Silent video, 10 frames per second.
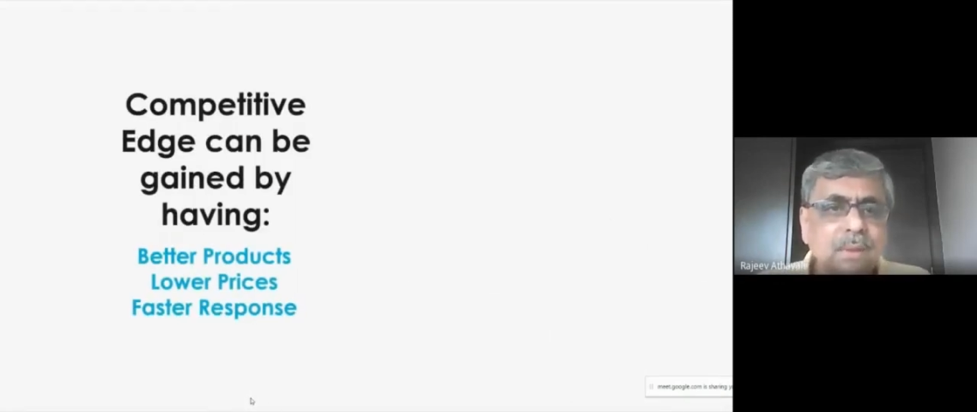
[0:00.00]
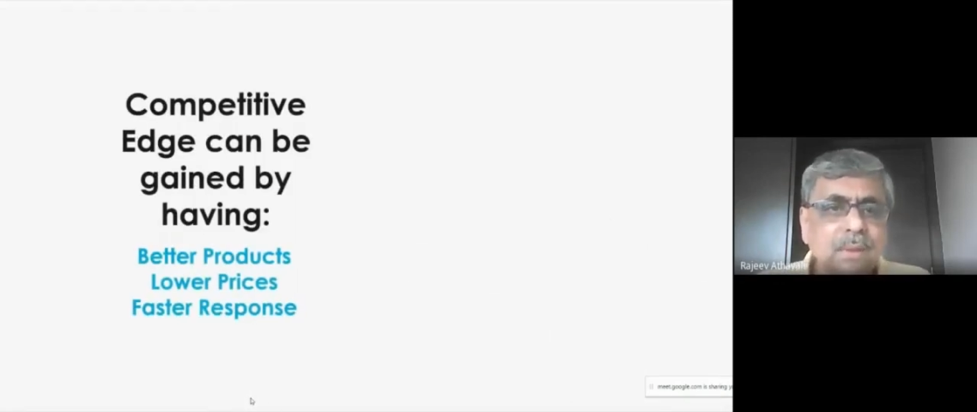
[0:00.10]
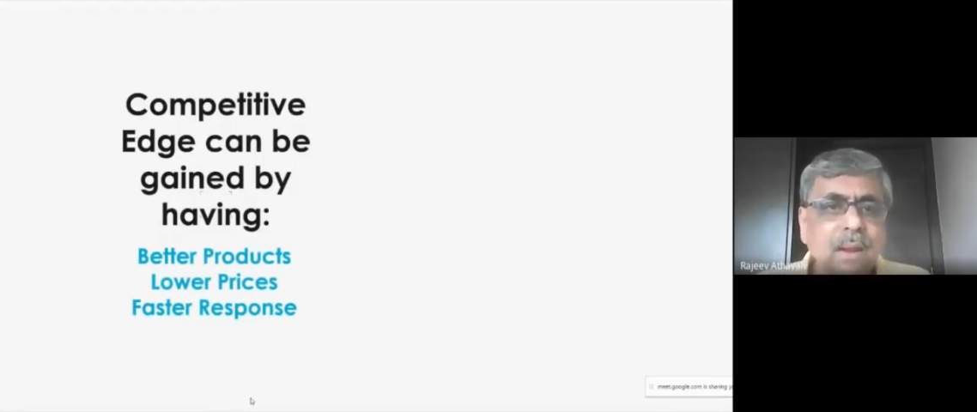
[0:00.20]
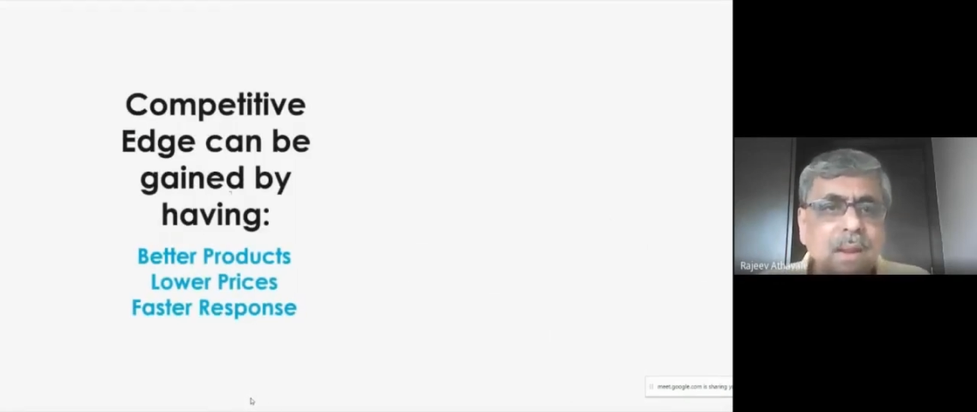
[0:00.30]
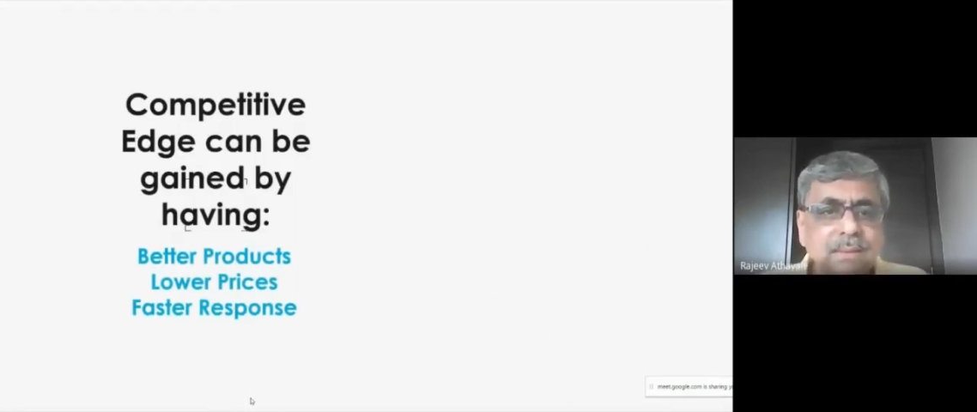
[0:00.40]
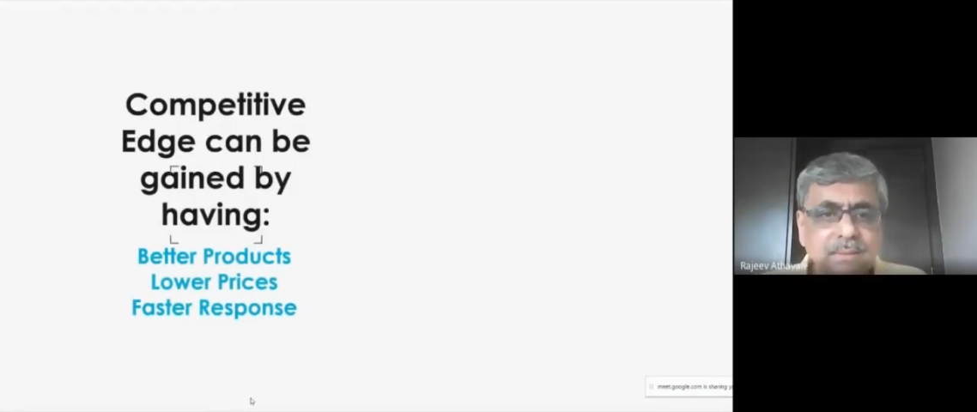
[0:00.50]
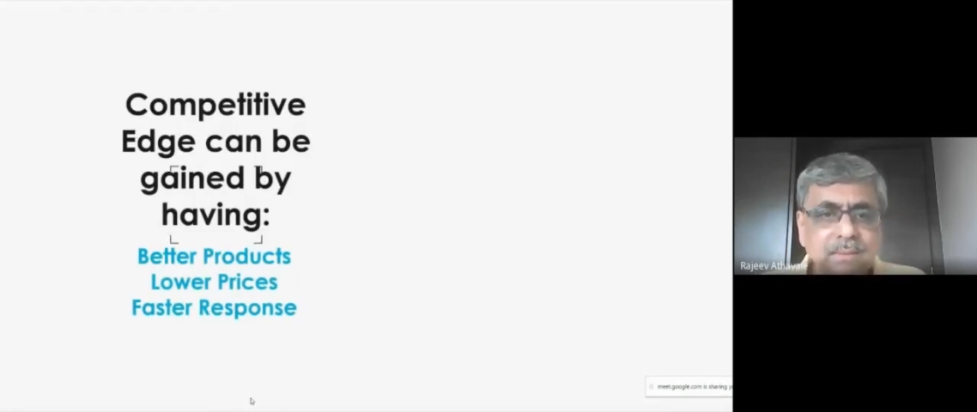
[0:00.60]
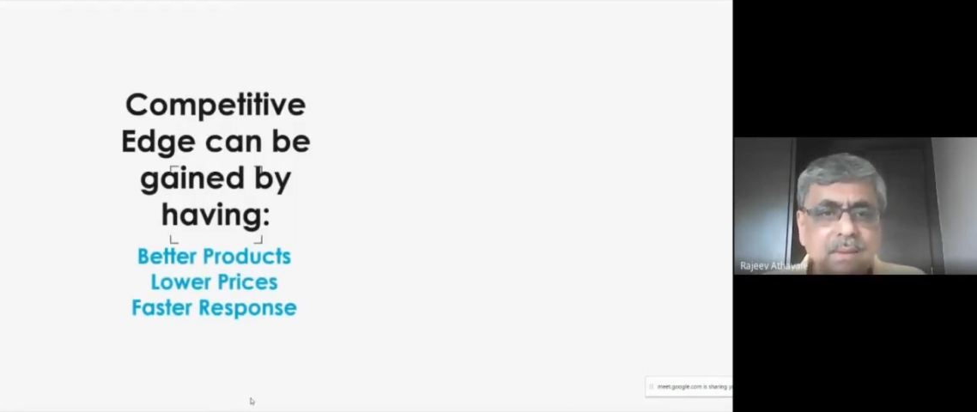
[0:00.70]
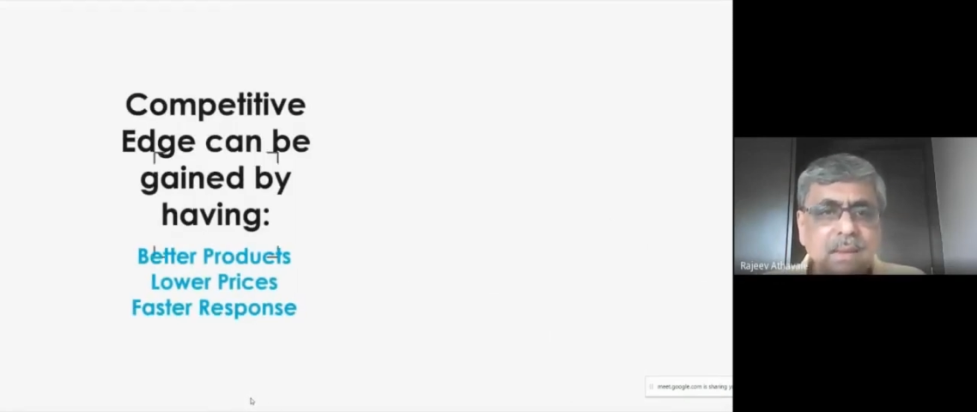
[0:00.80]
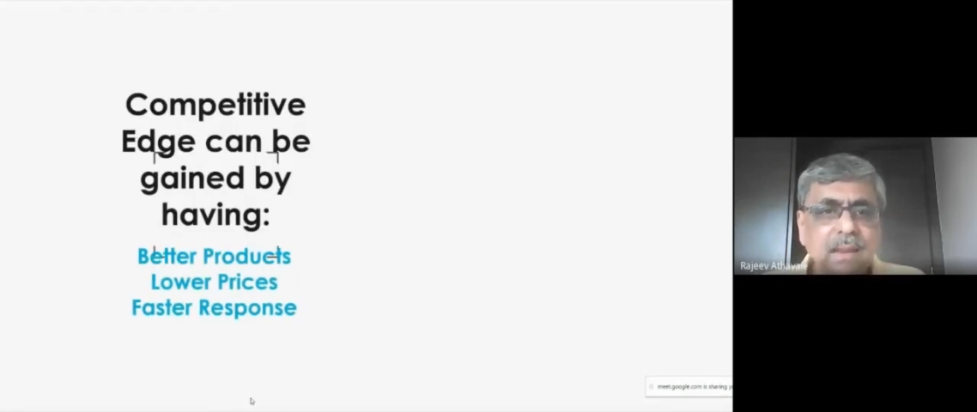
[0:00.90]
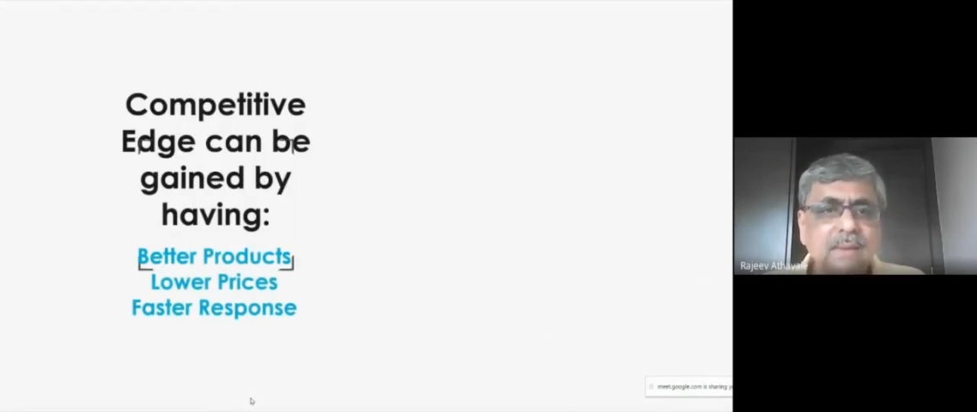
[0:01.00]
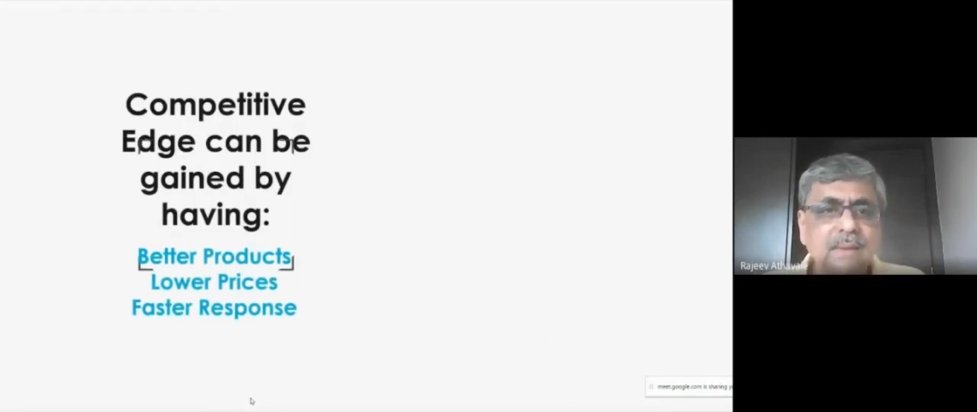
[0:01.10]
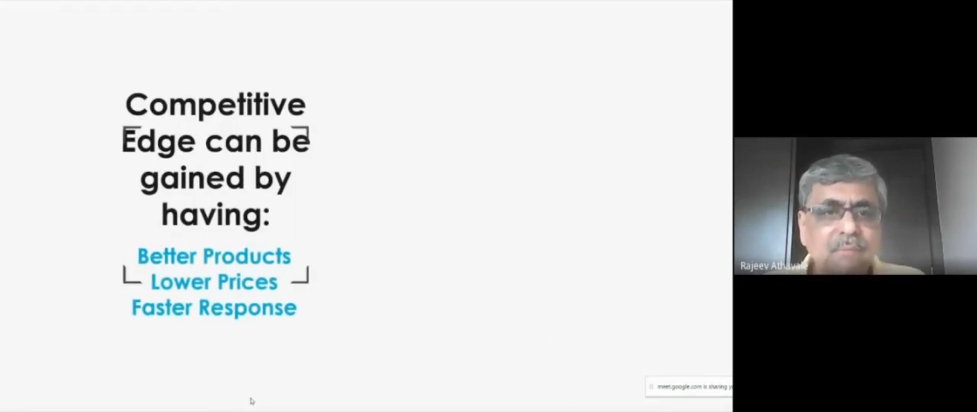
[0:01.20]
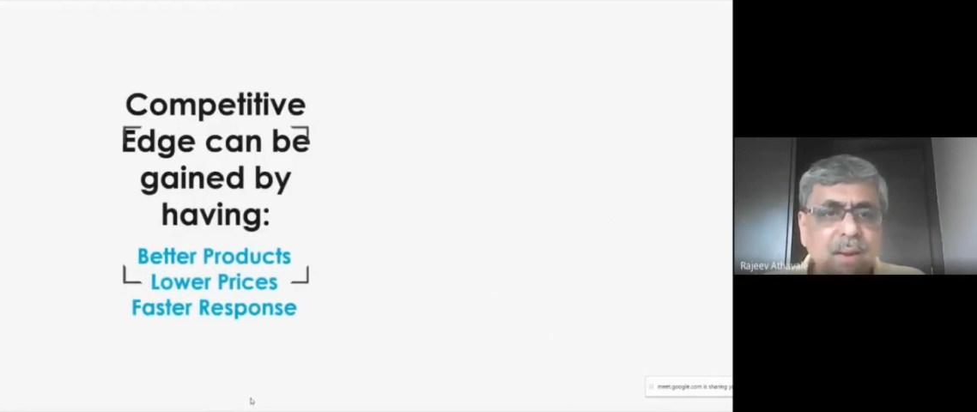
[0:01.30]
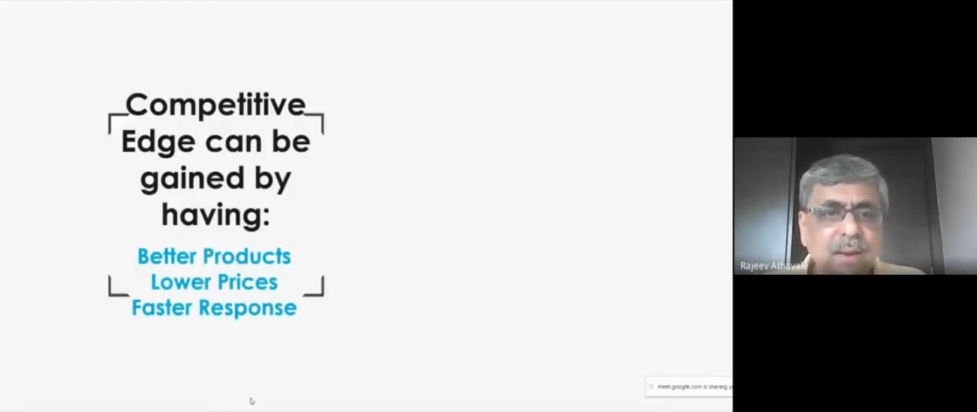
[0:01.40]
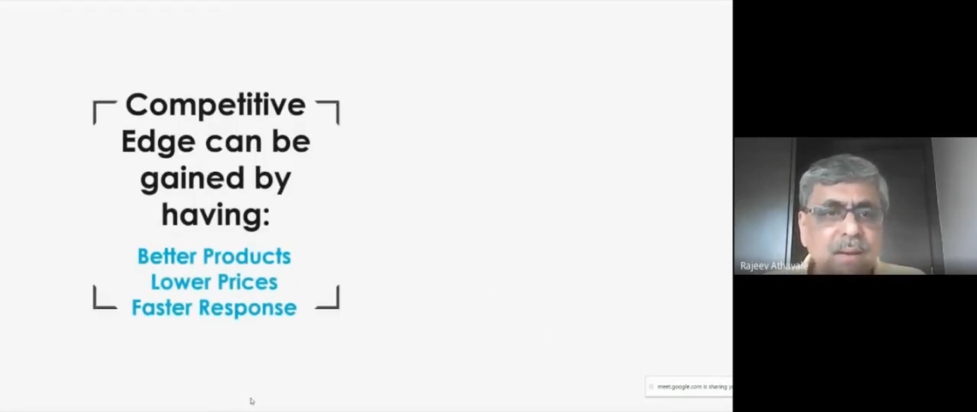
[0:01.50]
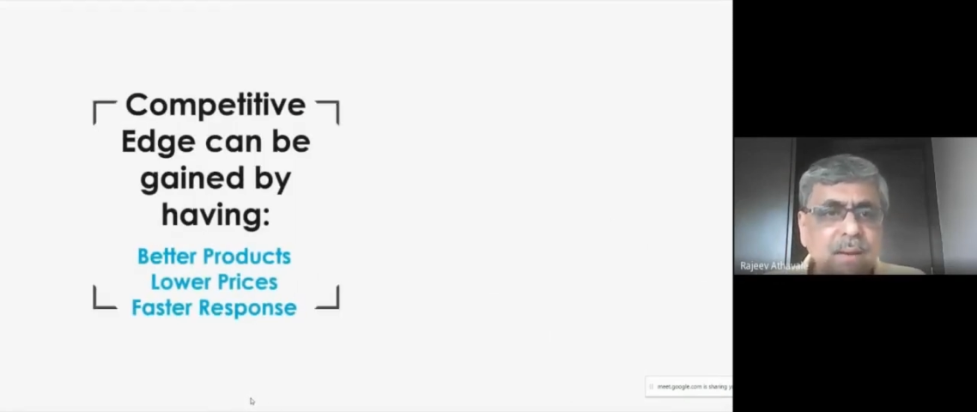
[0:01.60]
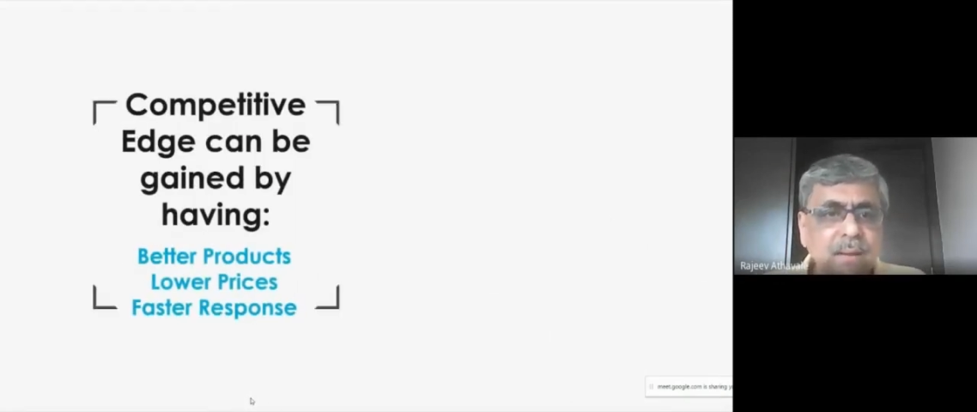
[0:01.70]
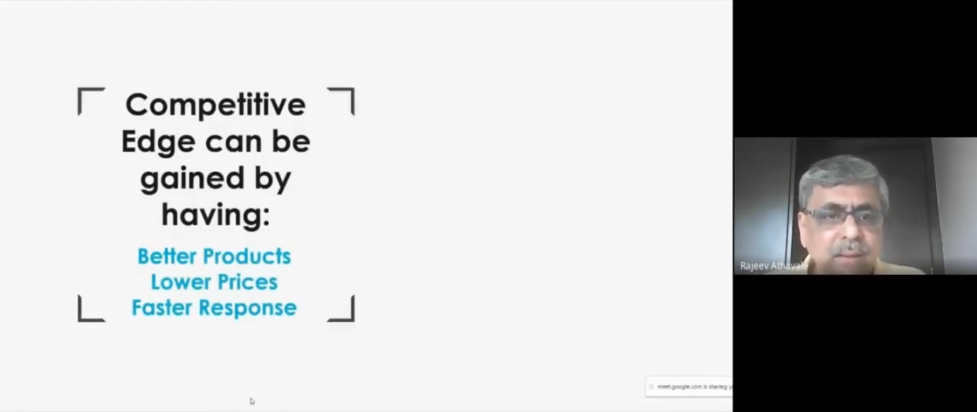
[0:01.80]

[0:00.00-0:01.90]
The Race, has defined